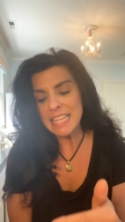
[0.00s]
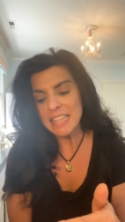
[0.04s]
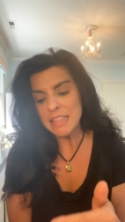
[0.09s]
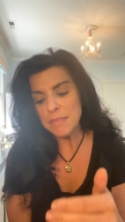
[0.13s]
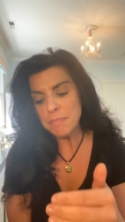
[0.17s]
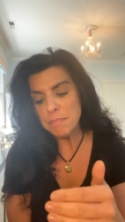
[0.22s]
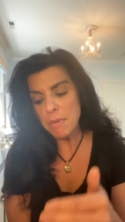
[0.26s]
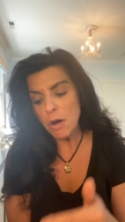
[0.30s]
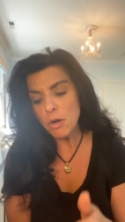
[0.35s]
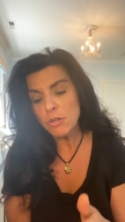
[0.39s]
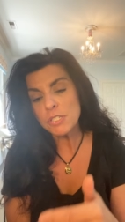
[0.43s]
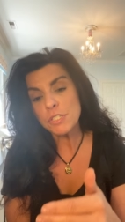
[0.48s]

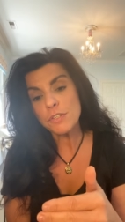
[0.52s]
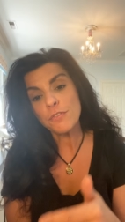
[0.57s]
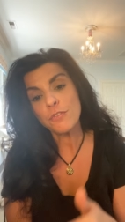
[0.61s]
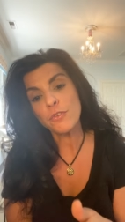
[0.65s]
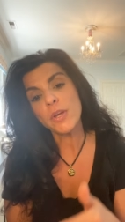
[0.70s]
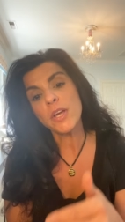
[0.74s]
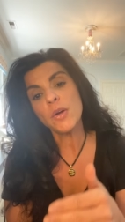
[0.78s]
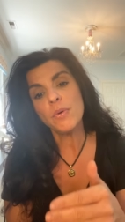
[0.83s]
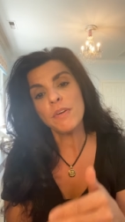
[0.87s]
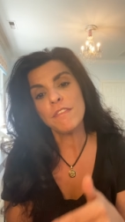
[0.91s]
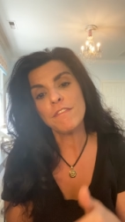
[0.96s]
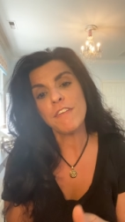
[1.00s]
most
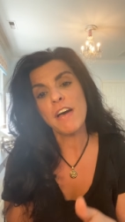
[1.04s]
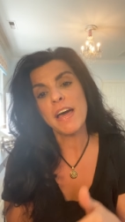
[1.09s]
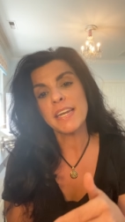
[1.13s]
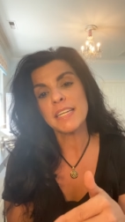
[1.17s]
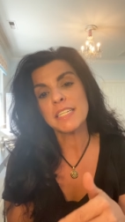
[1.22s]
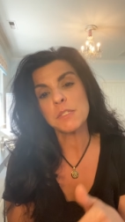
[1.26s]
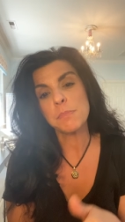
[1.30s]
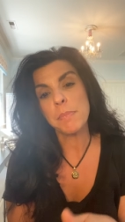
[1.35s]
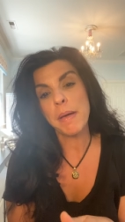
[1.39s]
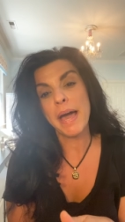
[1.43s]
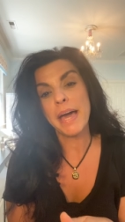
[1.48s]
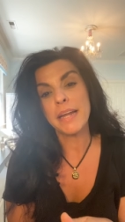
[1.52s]
frequent
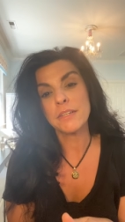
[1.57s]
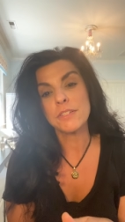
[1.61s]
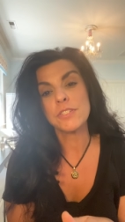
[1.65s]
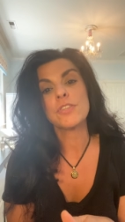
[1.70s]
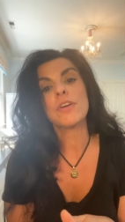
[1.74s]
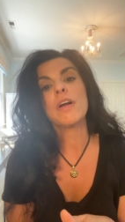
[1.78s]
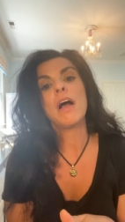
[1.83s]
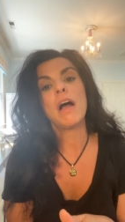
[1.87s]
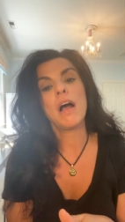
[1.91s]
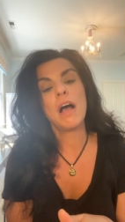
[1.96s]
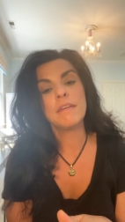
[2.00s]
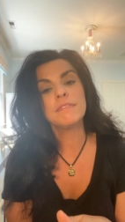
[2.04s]
phonics patterns
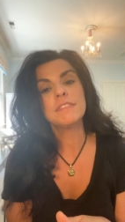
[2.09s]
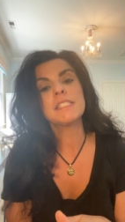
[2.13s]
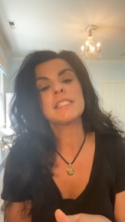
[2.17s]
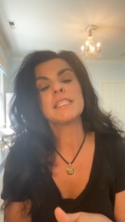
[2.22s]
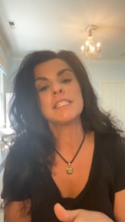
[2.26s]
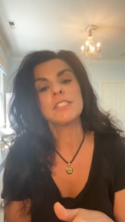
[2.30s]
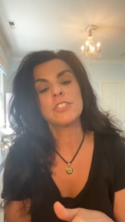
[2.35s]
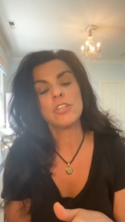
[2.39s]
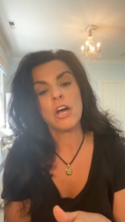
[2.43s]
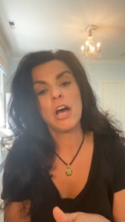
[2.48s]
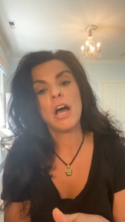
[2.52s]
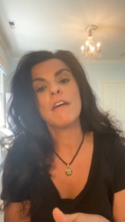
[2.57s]
are obviously
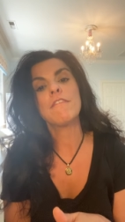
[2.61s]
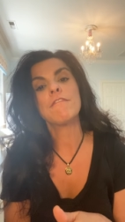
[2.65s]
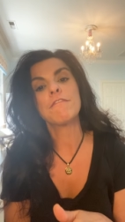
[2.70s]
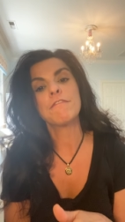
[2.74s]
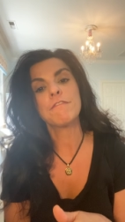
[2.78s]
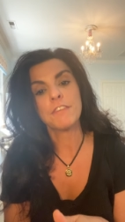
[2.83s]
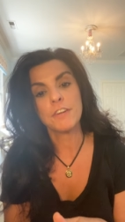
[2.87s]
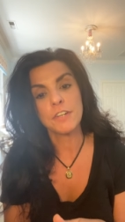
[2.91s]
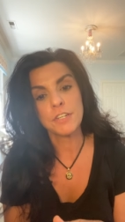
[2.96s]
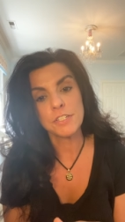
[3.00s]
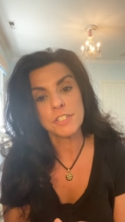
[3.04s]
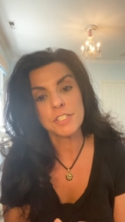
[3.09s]
taught
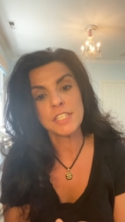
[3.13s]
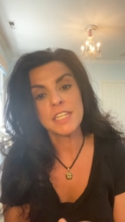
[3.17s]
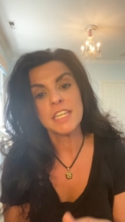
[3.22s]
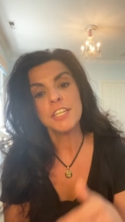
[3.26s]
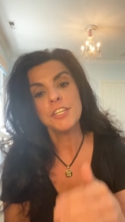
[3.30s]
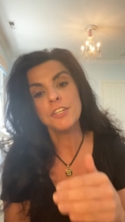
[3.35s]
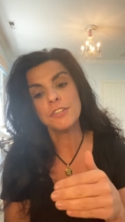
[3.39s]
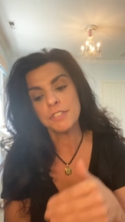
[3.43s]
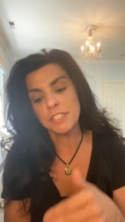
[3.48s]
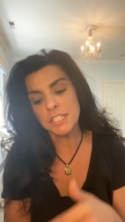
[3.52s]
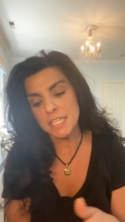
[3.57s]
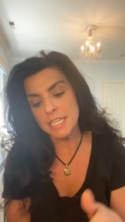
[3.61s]
first.
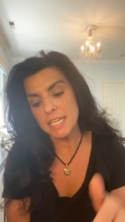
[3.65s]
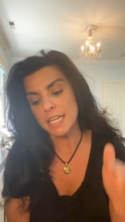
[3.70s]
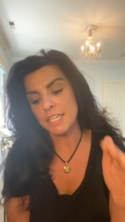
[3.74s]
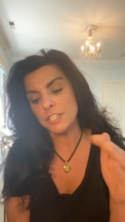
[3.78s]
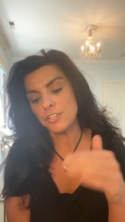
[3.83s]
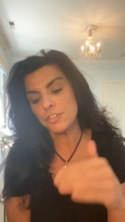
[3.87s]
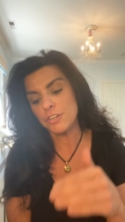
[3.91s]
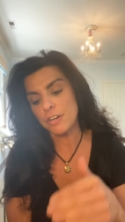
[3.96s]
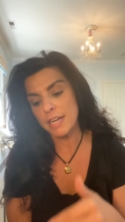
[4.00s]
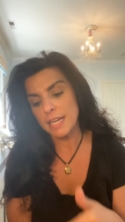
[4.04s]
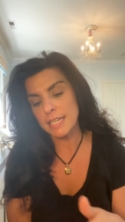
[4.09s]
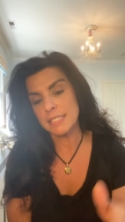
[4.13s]
Your TH,
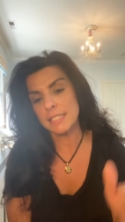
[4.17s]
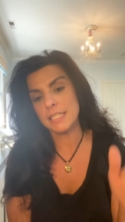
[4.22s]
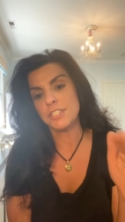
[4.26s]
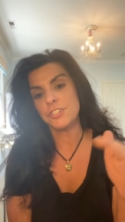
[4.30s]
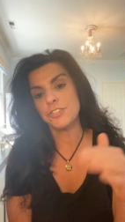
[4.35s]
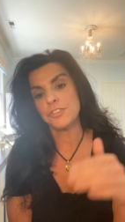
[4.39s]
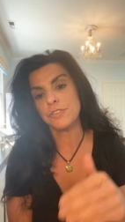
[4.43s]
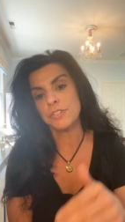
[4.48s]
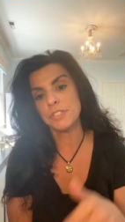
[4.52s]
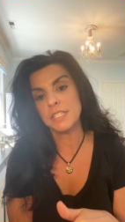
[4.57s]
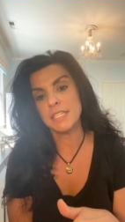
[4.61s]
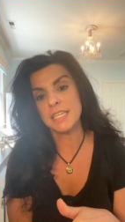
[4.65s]
your SH,
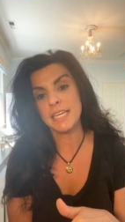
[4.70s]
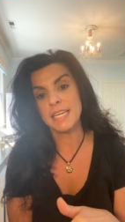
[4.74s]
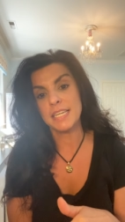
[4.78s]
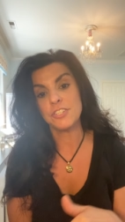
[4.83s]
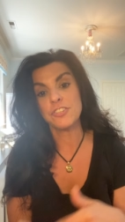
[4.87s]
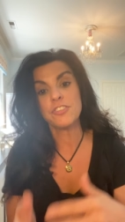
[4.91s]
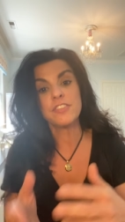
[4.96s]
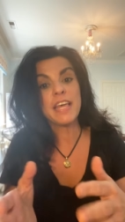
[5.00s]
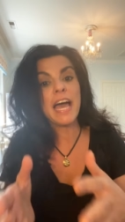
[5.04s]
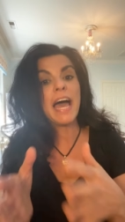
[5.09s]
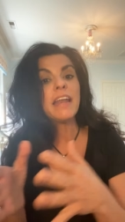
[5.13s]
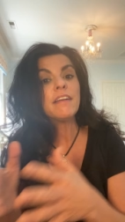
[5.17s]
your
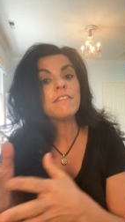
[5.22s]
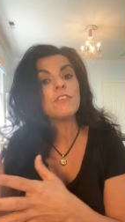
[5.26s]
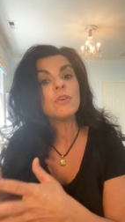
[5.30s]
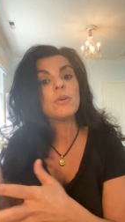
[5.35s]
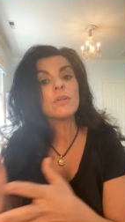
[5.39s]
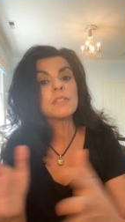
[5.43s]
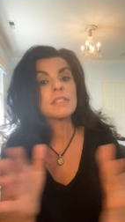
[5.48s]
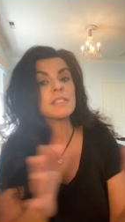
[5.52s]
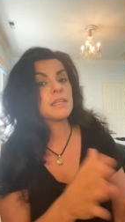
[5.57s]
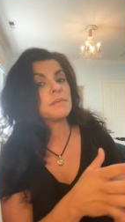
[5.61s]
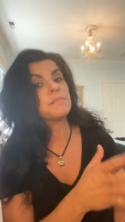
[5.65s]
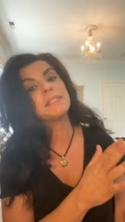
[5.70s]
CH. That, of
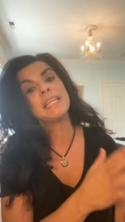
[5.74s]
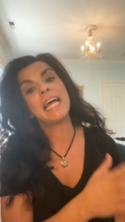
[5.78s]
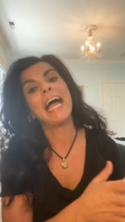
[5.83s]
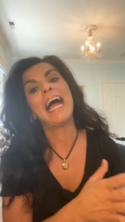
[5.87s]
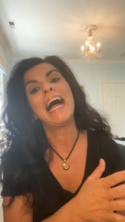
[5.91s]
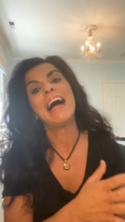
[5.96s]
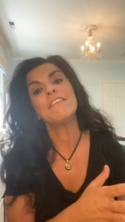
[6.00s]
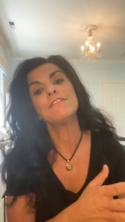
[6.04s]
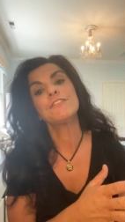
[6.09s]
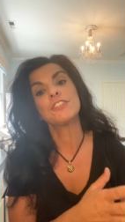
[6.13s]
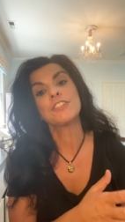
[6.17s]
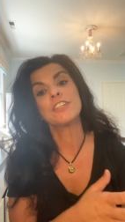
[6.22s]
course, comes
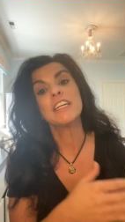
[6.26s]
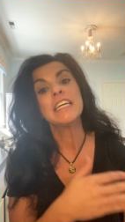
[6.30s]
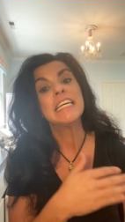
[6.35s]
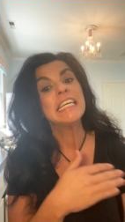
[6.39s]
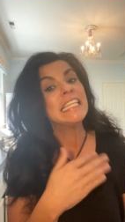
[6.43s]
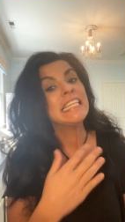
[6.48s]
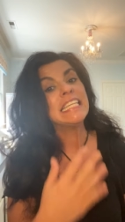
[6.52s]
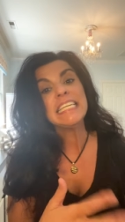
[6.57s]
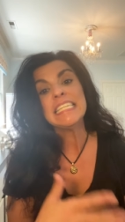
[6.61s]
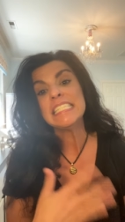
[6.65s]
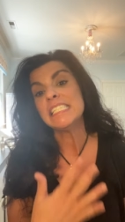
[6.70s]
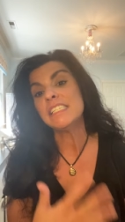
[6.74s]
after
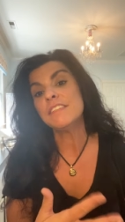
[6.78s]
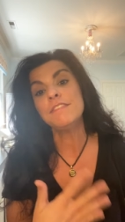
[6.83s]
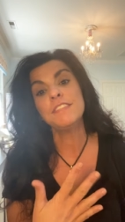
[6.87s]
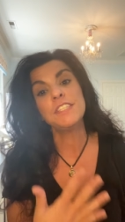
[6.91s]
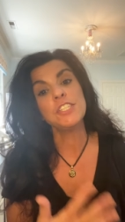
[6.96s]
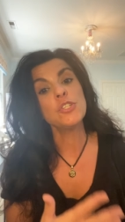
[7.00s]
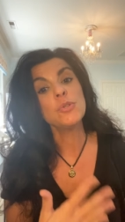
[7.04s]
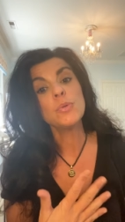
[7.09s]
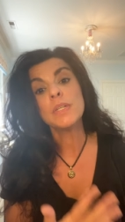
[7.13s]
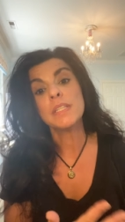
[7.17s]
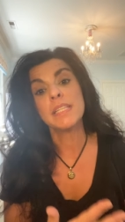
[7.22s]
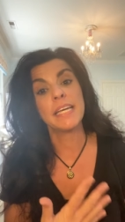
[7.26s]
the
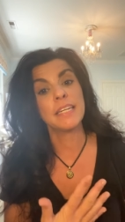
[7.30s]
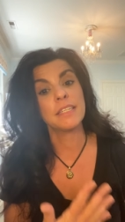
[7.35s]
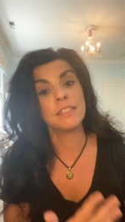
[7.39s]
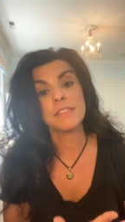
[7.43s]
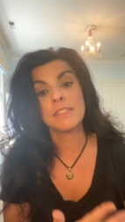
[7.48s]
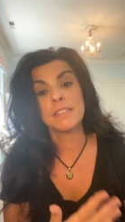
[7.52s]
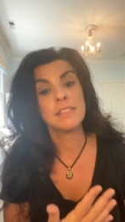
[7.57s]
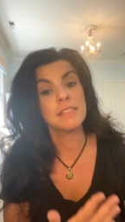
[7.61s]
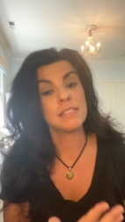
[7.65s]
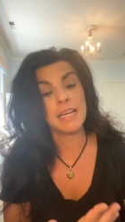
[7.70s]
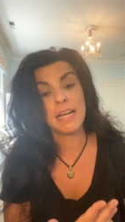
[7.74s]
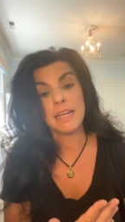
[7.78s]
individual letters
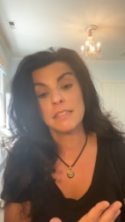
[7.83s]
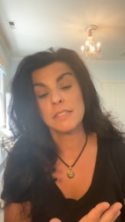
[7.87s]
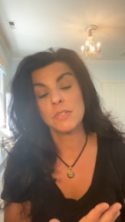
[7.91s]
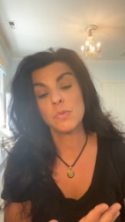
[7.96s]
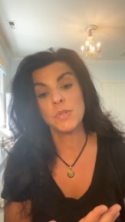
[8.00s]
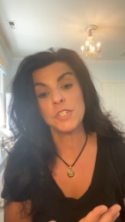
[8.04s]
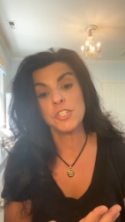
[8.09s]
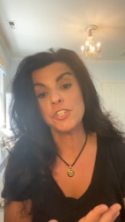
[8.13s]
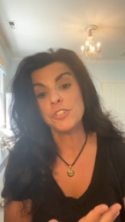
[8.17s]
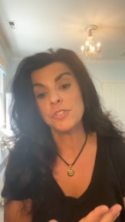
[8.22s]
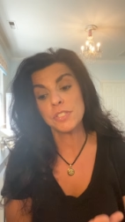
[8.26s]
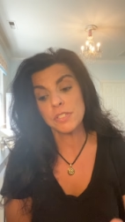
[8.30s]
and sounds,
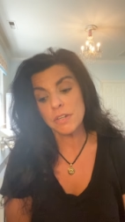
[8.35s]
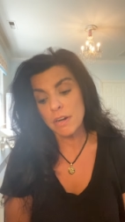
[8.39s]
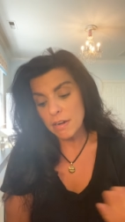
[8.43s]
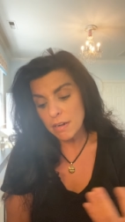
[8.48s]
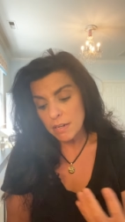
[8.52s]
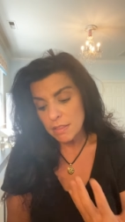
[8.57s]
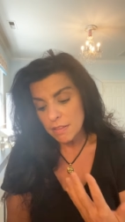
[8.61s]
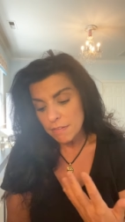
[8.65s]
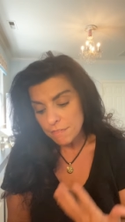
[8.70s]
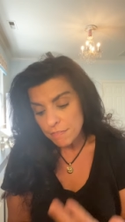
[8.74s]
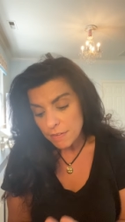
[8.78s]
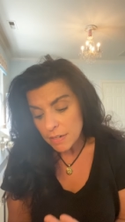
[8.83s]
which you start
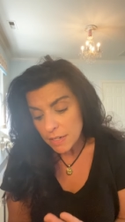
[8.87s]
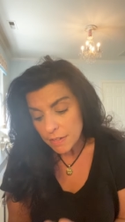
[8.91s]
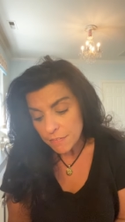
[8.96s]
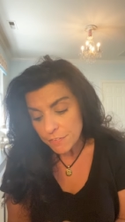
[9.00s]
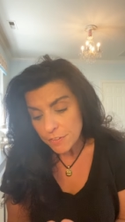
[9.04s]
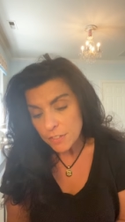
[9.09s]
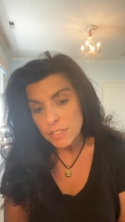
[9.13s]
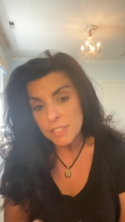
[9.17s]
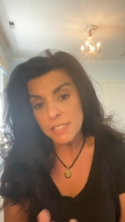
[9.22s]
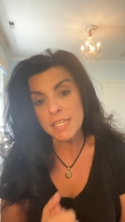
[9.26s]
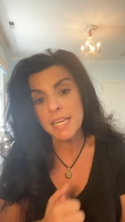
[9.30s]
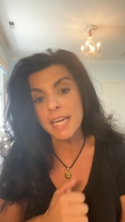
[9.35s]
on the very
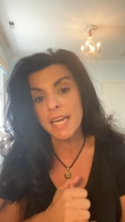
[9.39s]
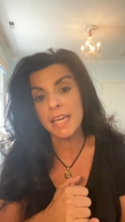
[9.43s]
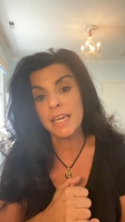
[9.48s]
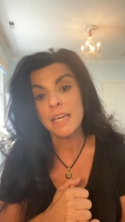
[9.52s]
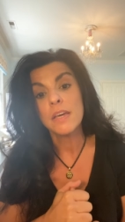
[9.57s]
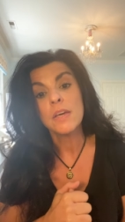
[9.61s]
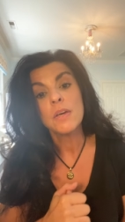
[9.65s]
first day